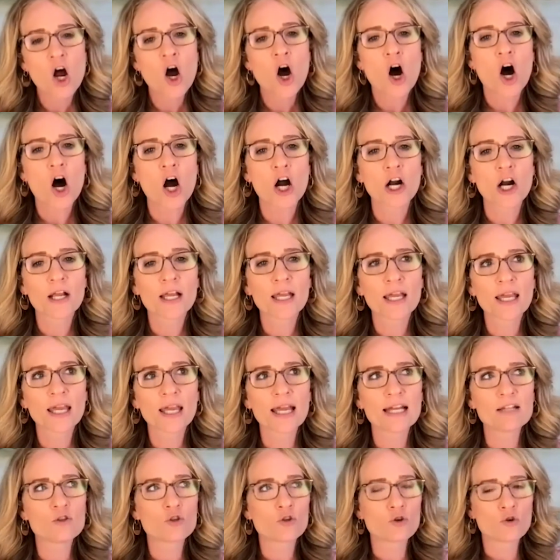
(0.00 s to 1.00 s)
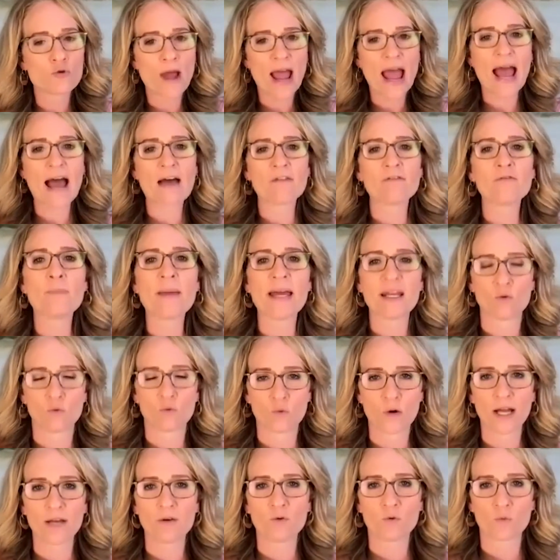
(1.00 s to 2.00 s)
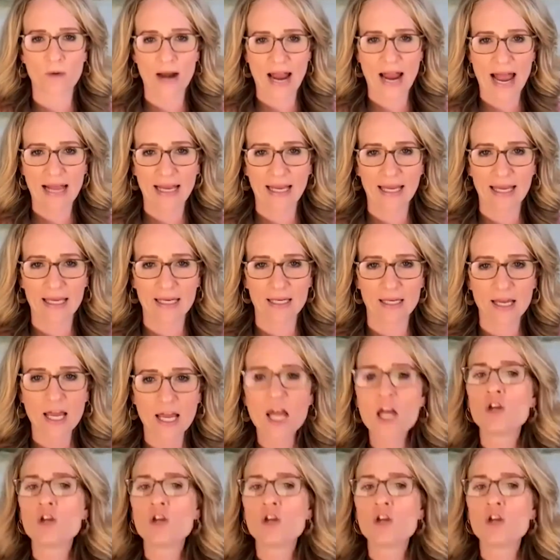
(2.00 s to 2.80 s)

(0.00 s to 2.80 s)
are kids who have been run ragged,